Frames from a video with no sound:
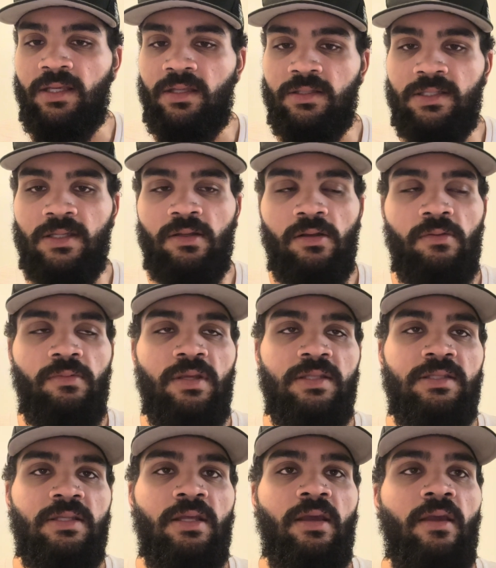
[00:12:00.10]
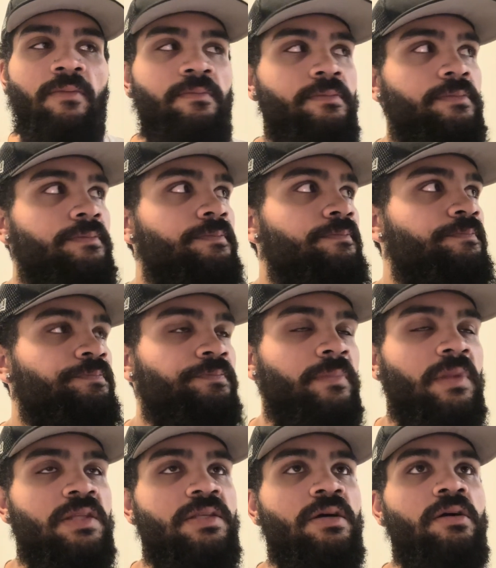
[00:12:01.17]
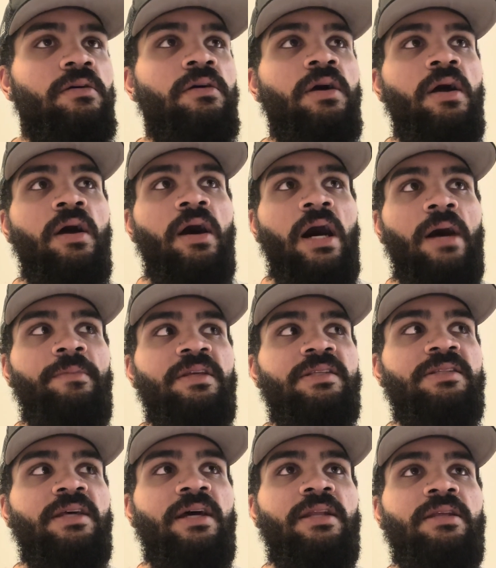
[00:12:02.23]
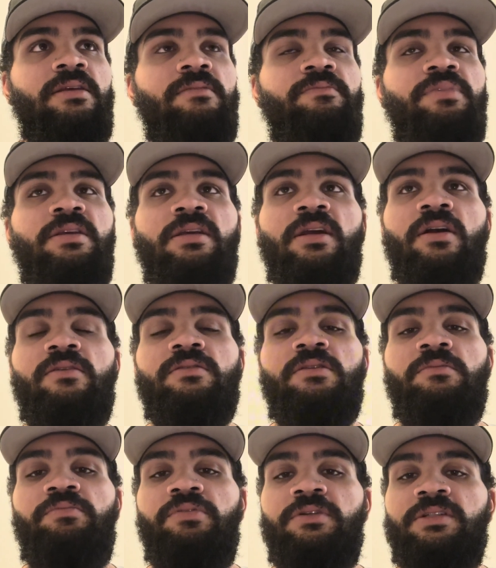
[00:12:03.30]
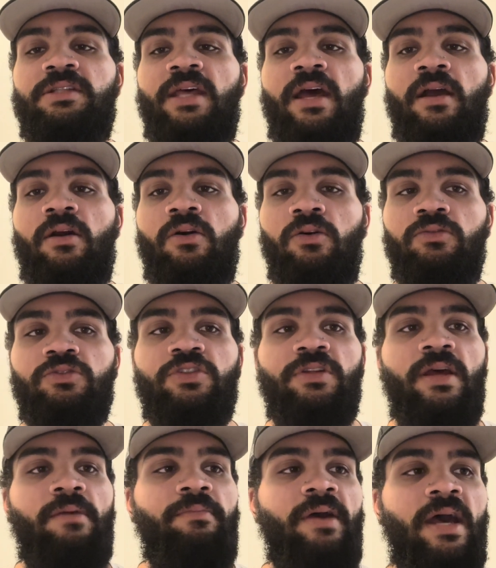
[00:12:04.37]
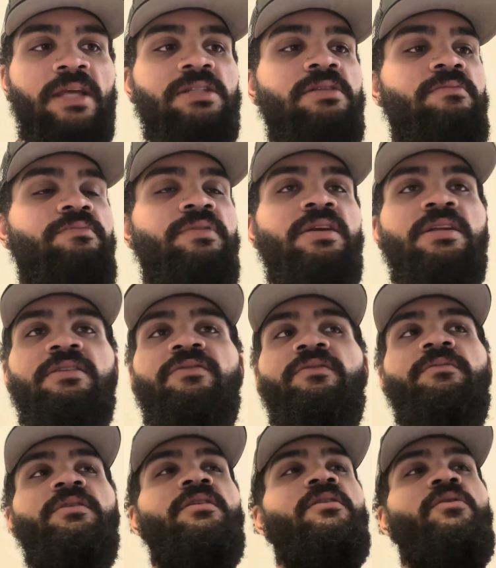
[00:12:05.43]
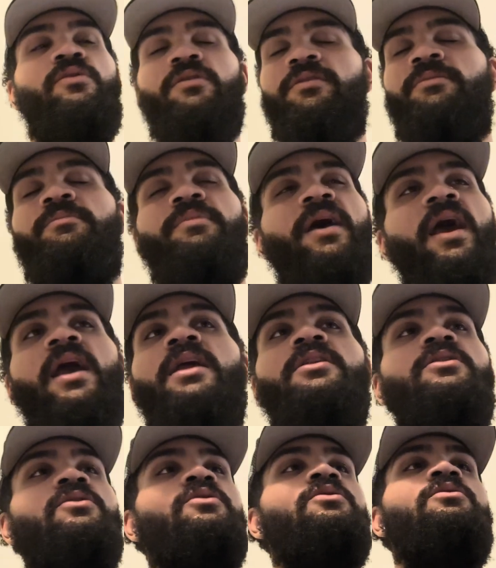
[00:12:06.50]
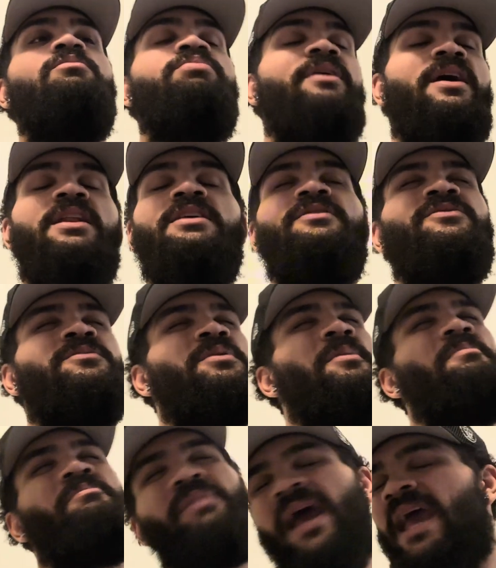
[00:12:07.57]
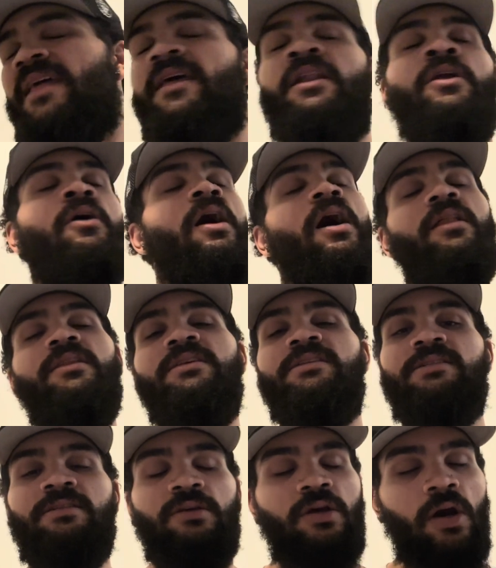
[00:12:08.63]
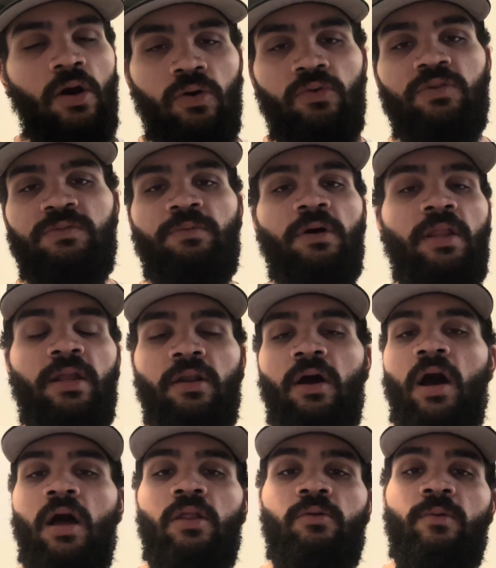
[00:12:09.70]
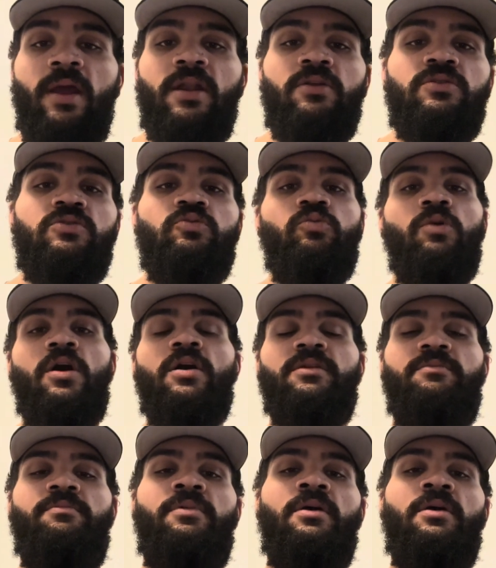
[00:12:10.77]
continue to be today. So I'm excited. Pete Carroll's going to push that culture, that passion. Pete's from the North Bay, dude. Brady's from the Bay. They know how this goes, bro. They know how the Raiders work,